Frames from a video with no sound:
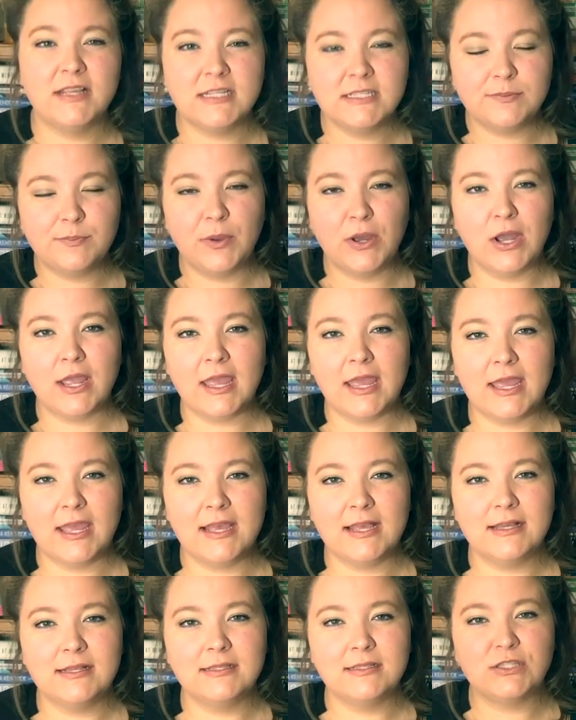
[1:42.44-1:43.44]
This book
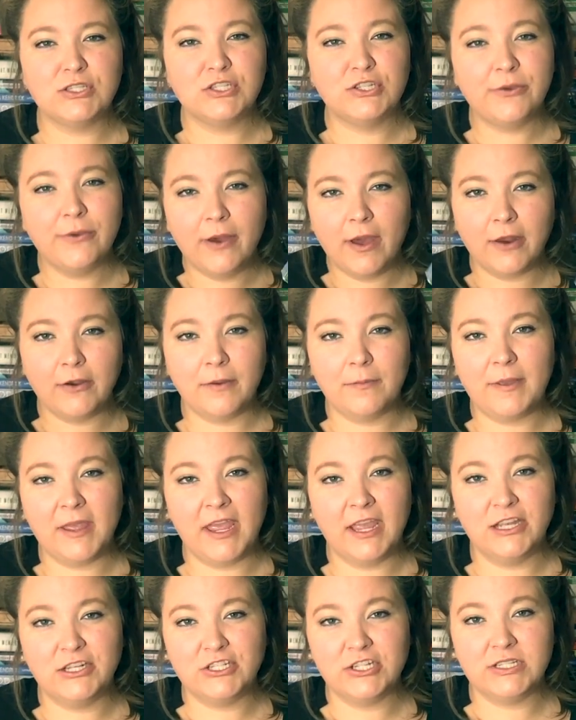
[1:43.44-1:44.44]
is 200
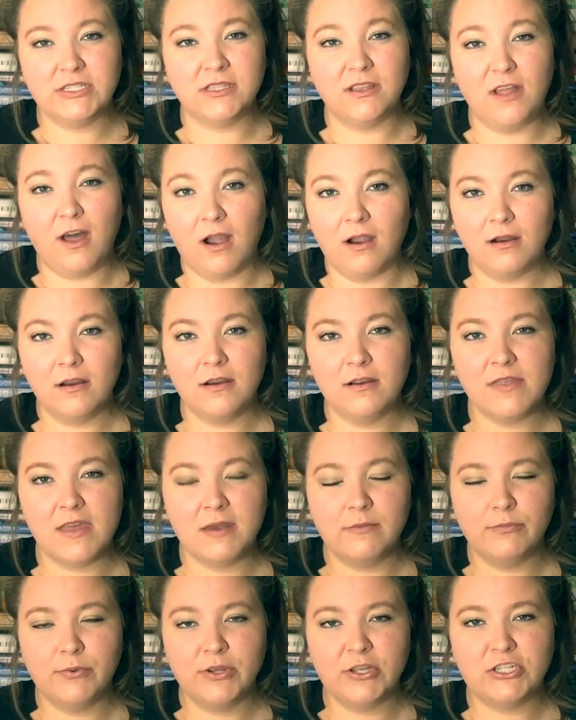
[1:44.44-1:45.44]
pages longer
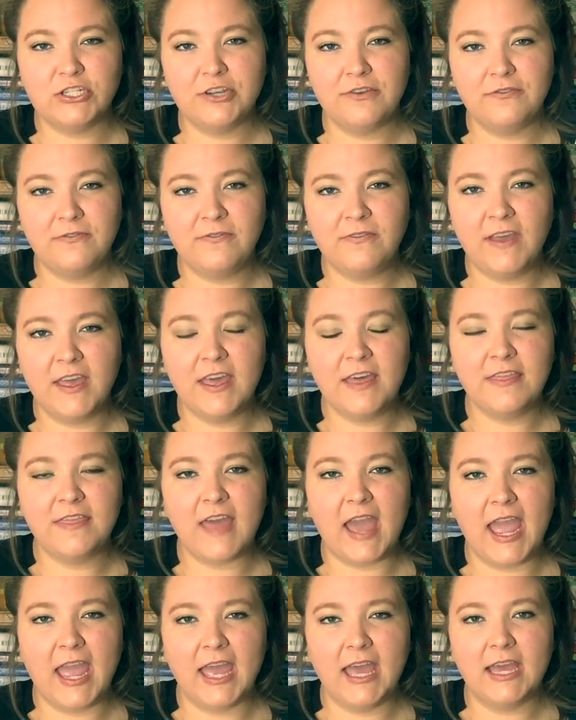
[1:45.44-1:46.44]
than Breach of Faith,
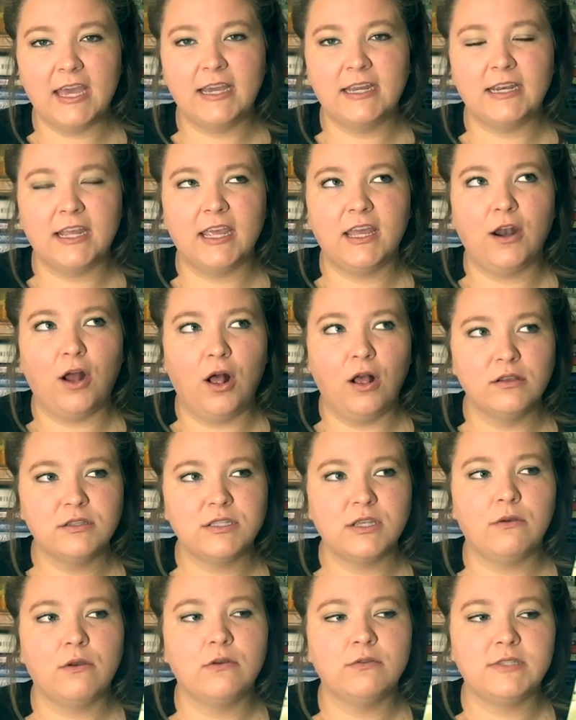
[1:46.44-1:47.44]
and it
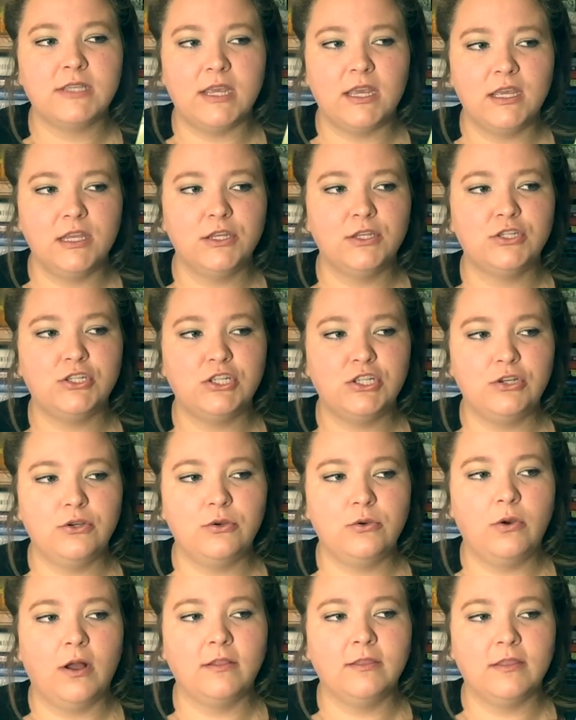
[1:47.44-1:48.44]
also goes
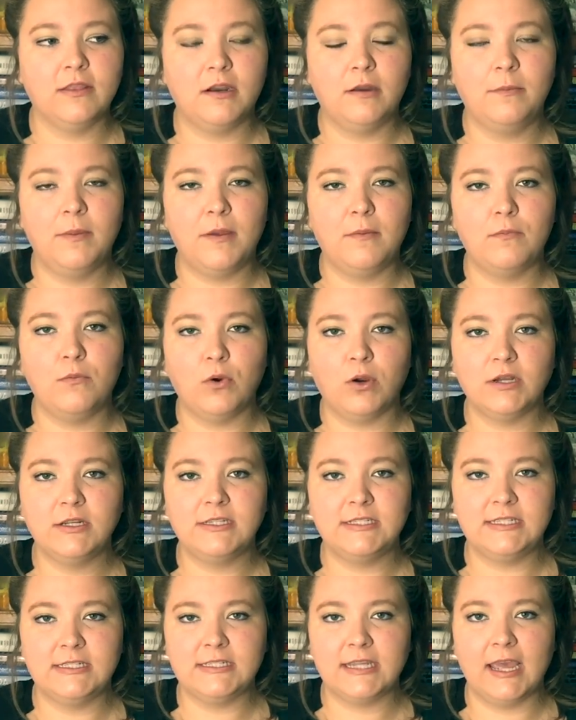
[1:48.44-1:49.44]
into a little bit more
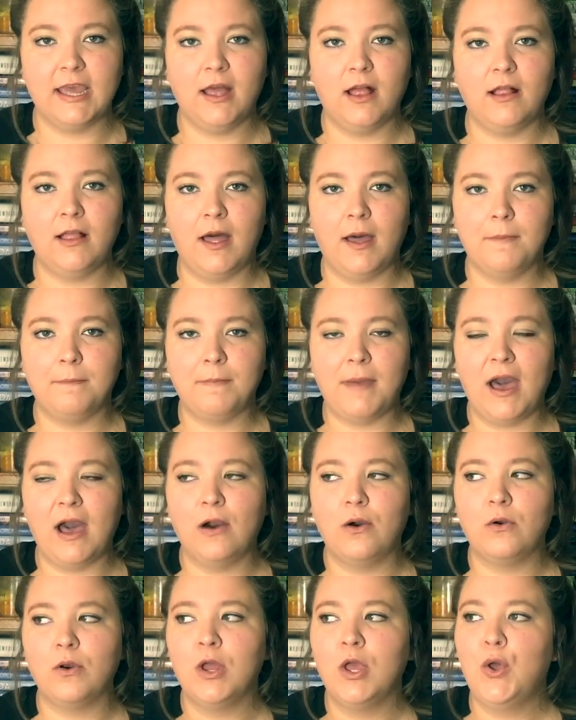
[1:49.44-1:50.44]
detail
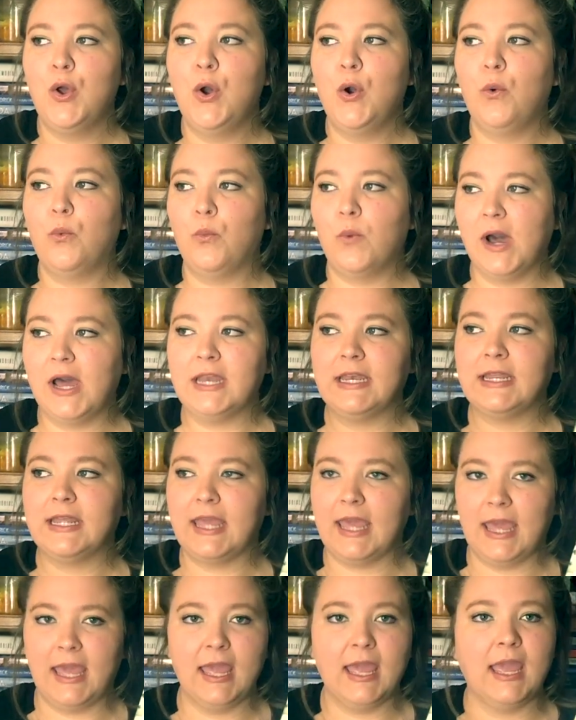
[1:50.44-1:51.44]
about what
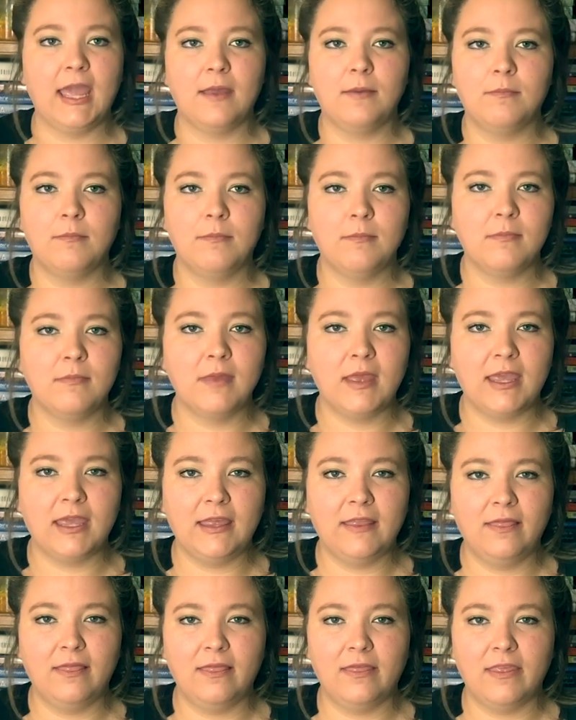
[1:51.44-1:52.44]
came
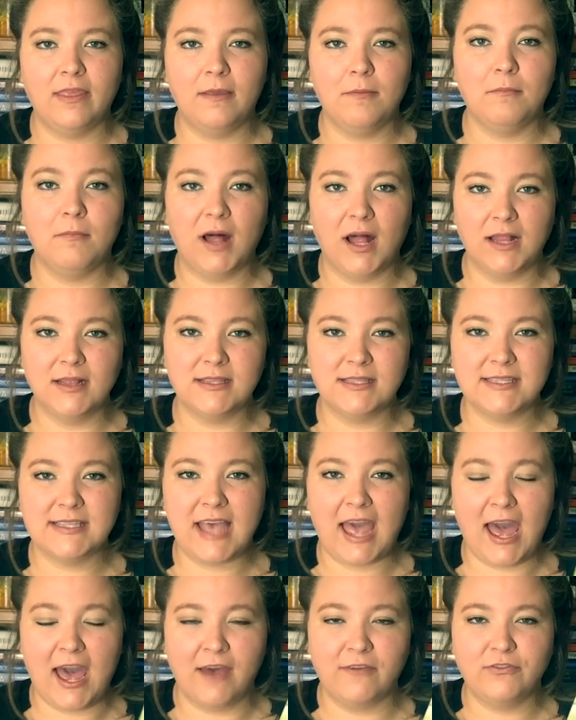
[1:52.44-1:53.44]
in the months
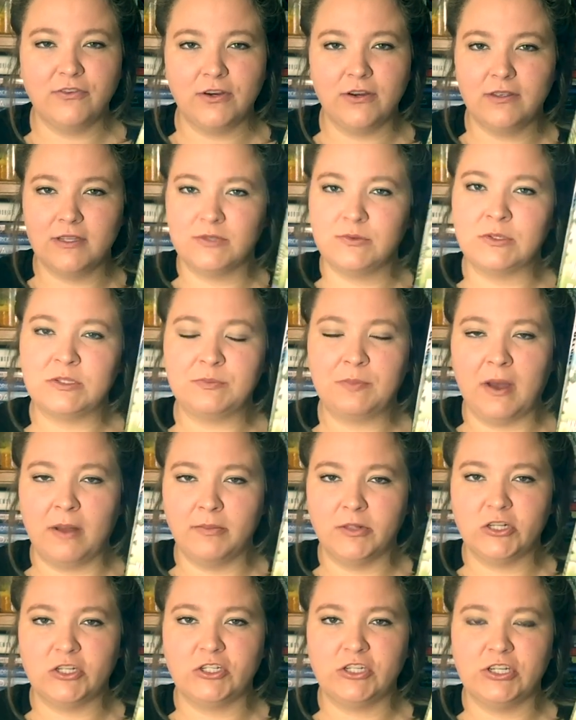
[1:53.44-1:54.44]
after. This was
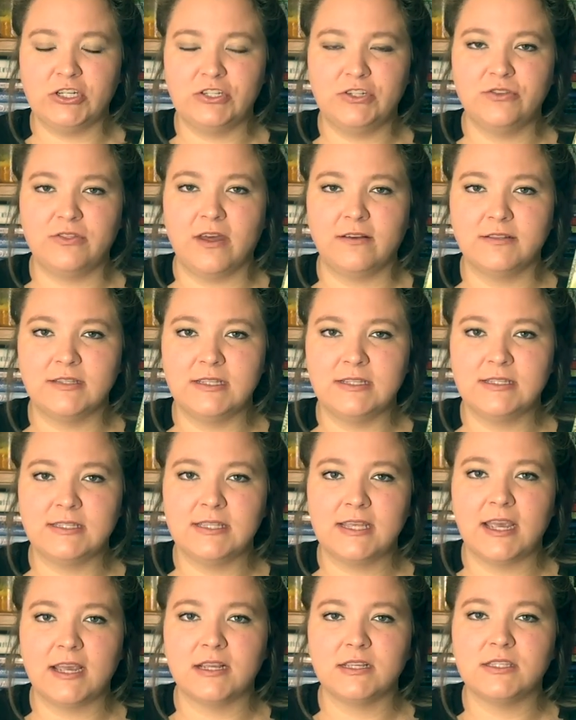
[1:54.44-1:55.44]
published in
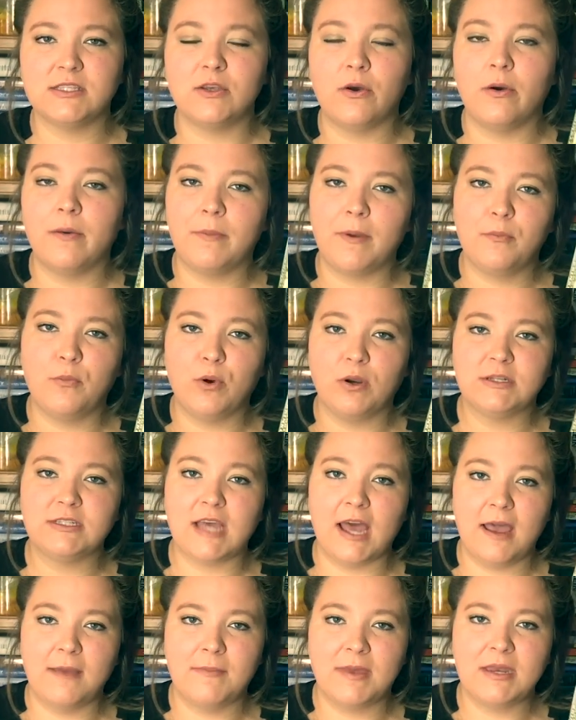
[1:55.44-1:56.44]
2006, so a bit more
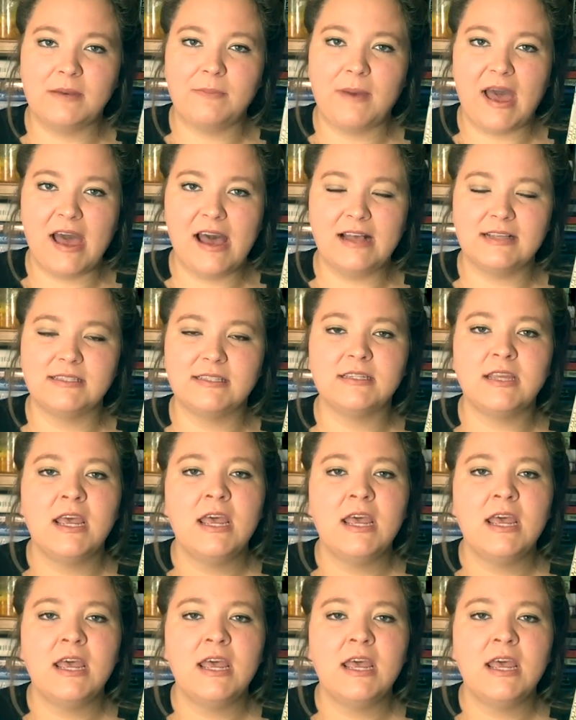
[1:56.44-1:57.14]
time had passed